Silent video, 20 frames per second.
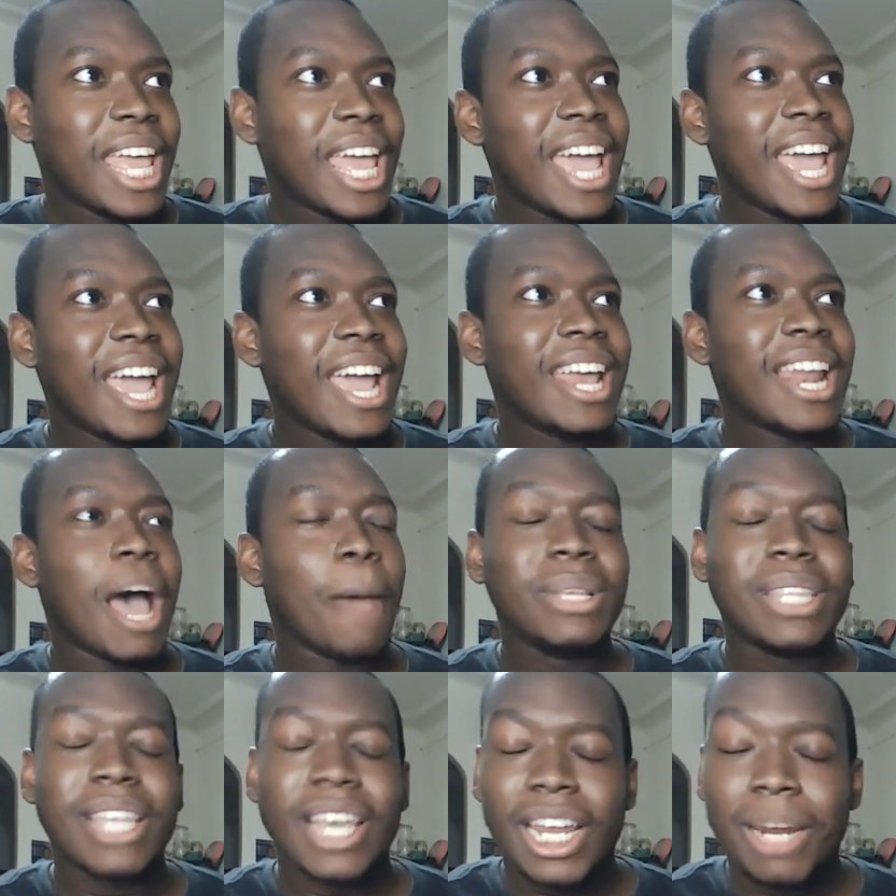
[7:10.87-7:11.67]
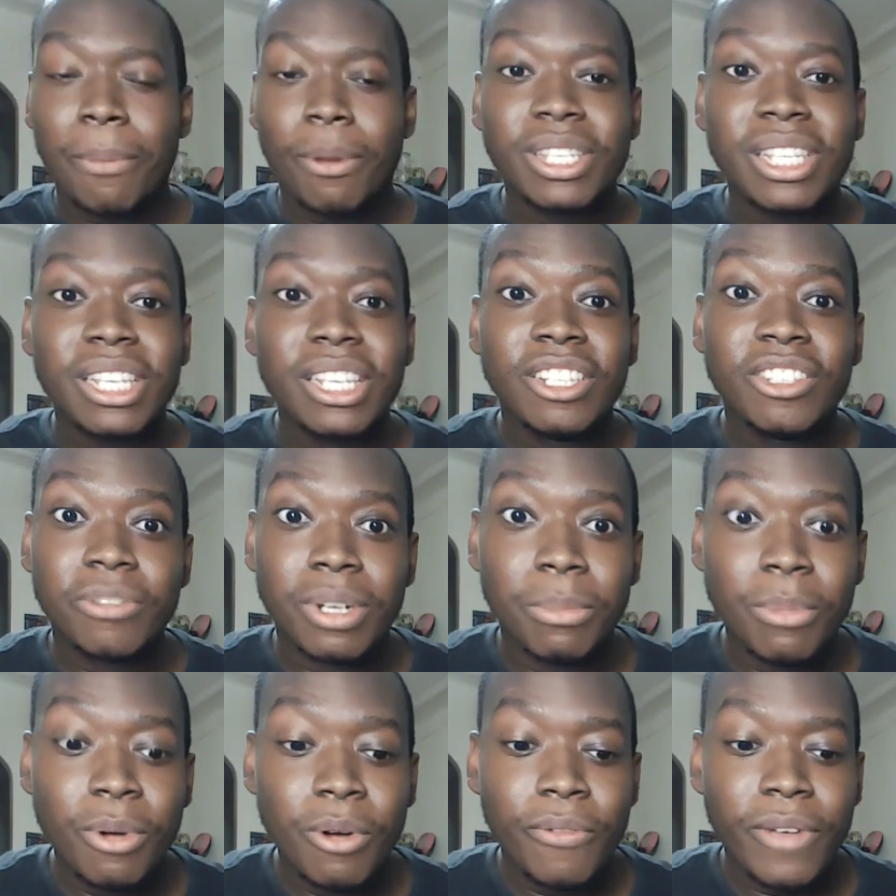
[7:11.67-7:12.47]
And I'll be thinking about scenes from
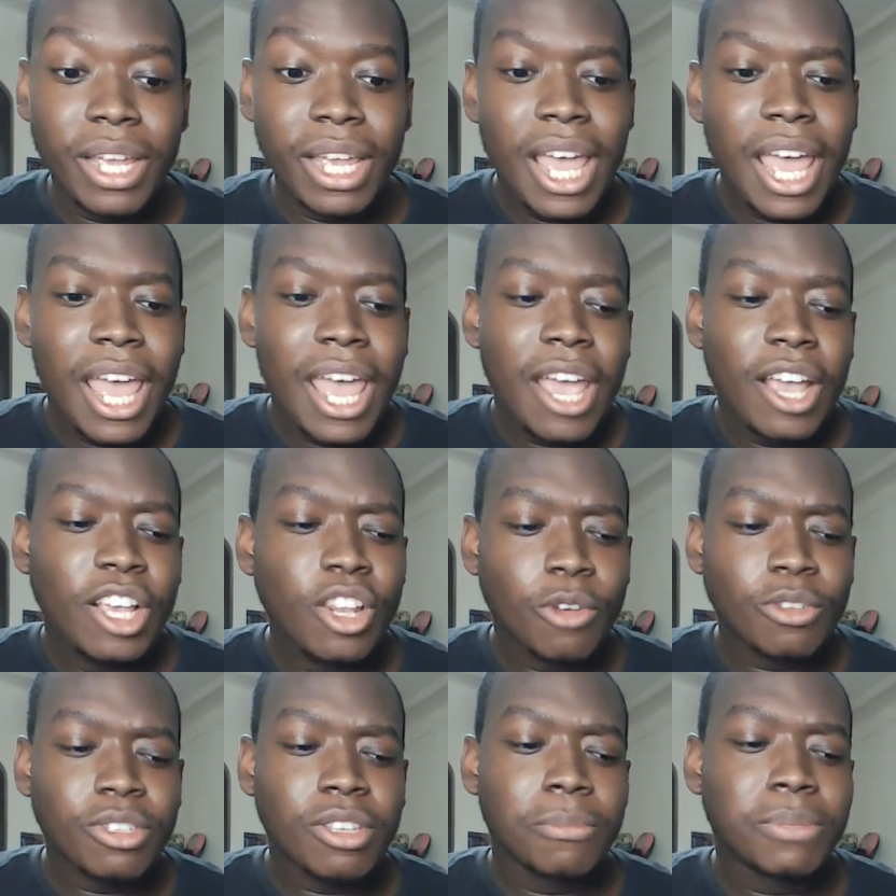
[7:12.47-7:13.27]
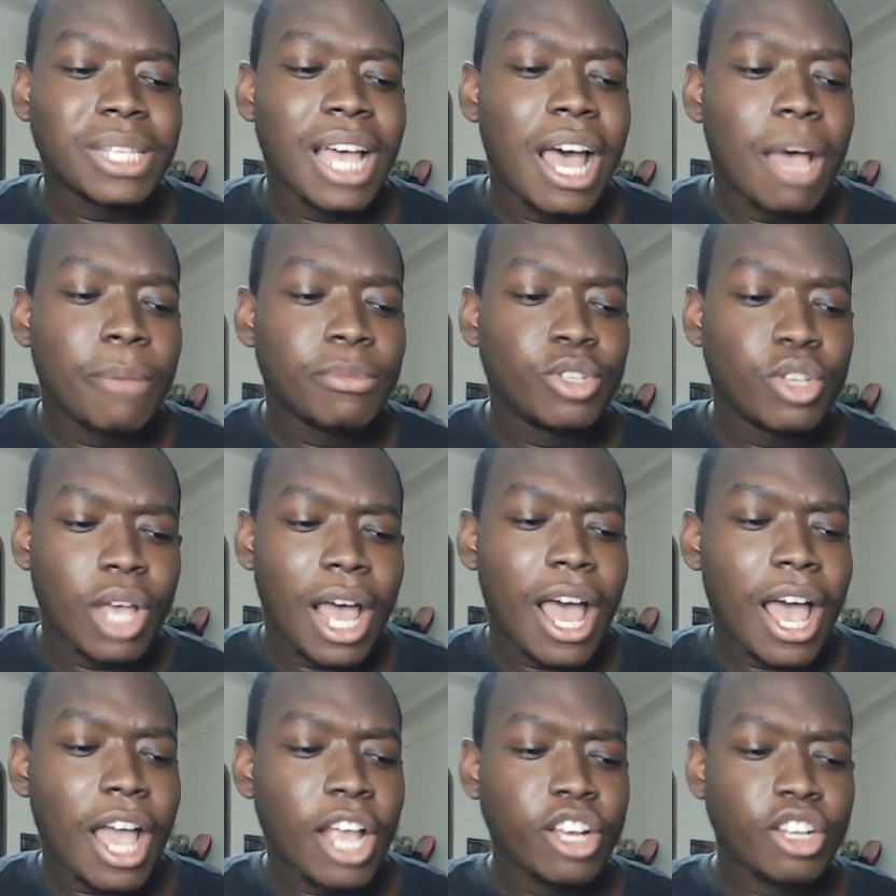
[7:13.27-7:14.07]
the movie. You know, sometimes,
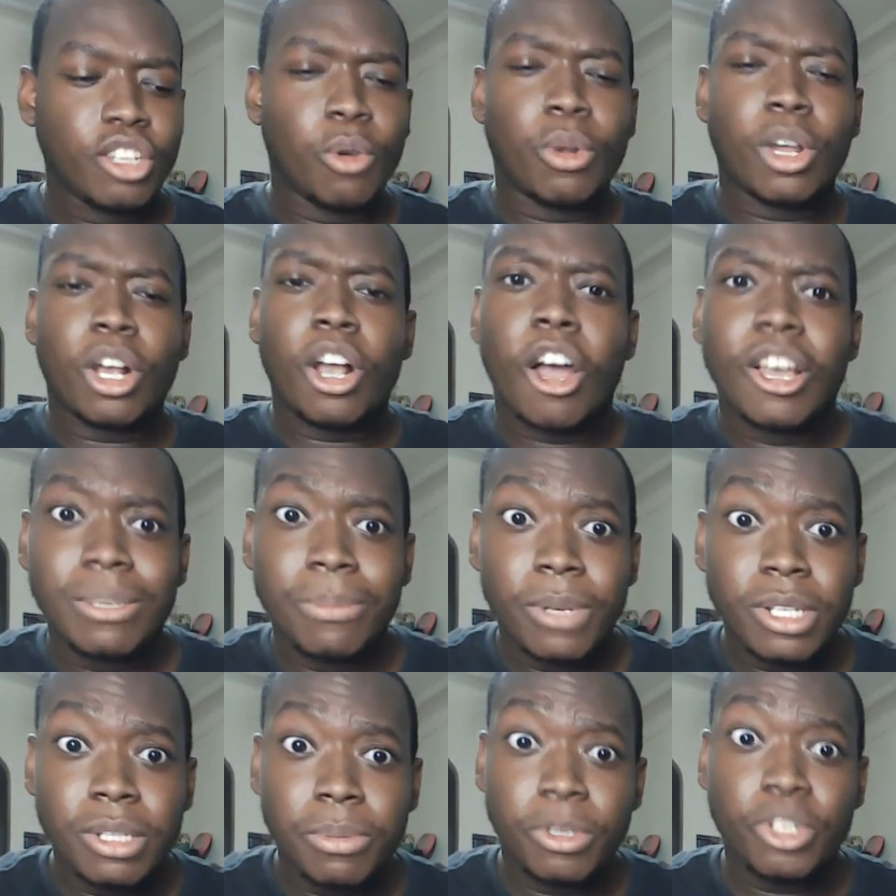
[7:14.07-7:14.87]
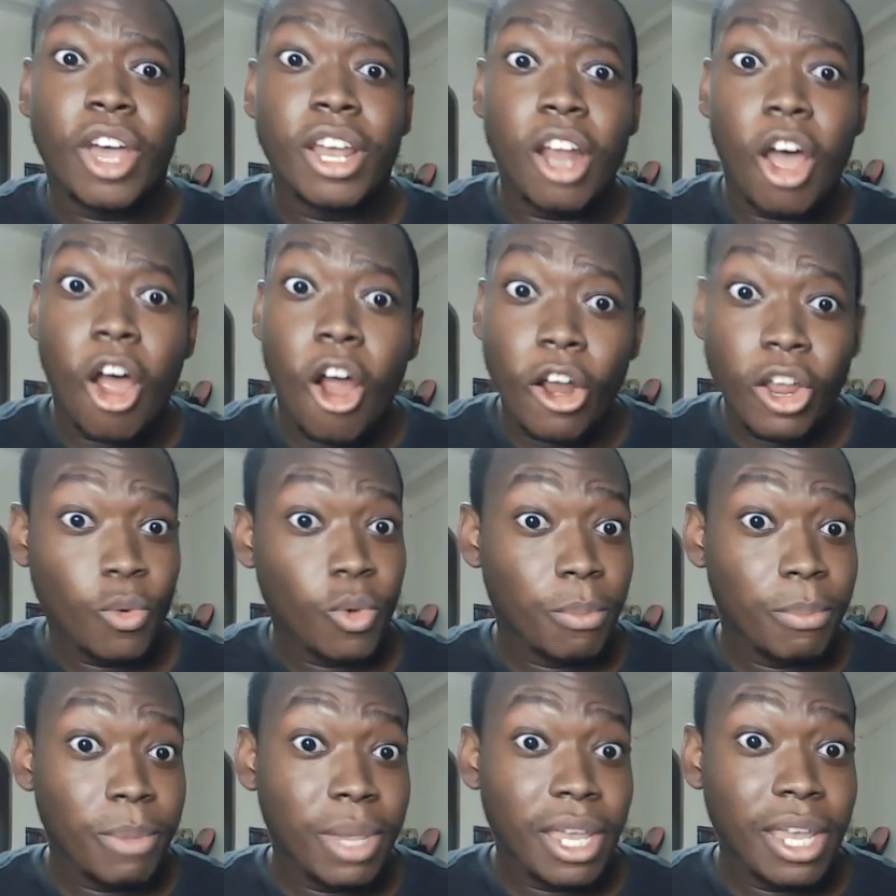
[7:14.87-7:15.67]
you know, the customers be trying to argue
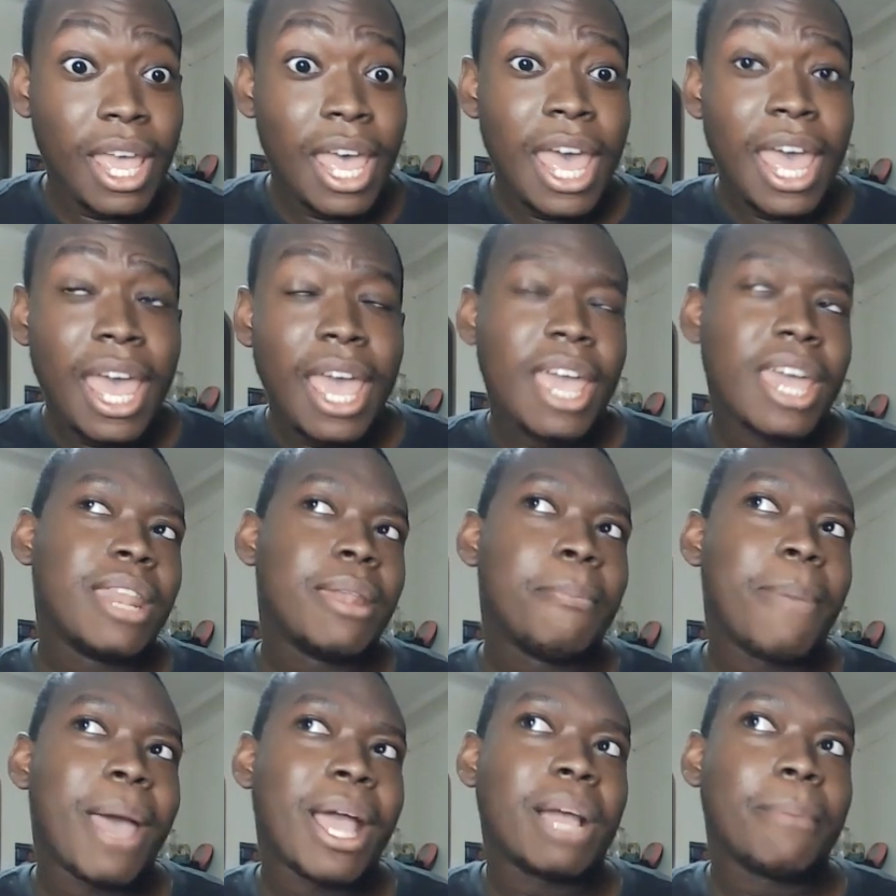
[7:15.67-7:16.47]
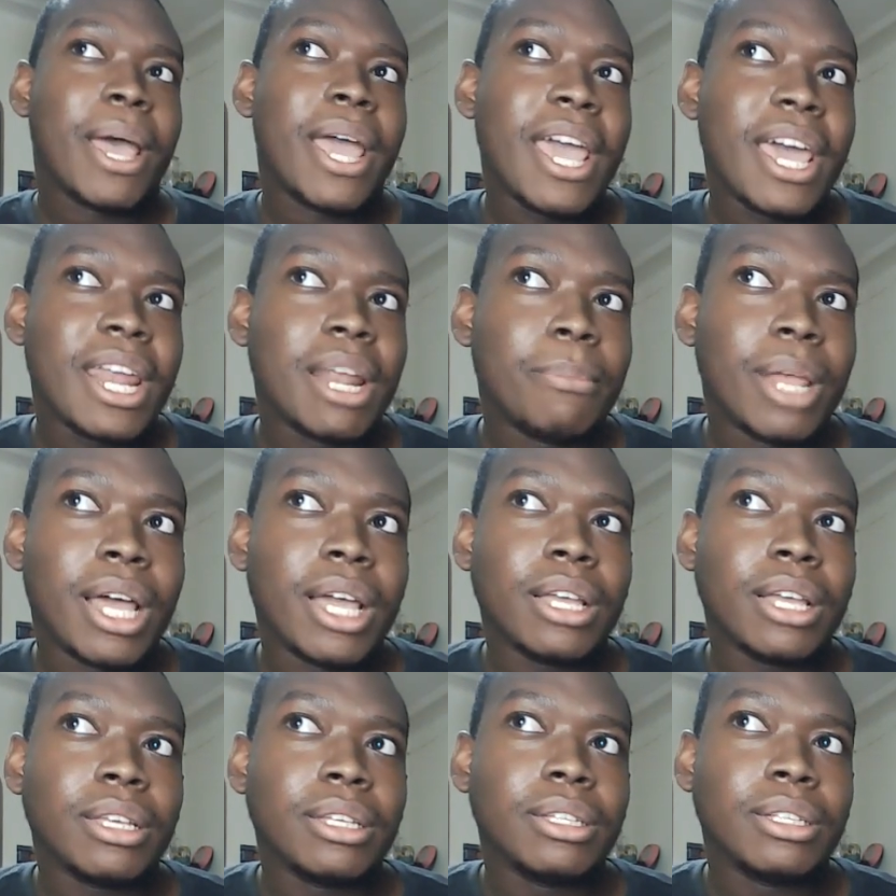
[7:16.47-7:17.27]
with me, and in the back of my head, I'm like,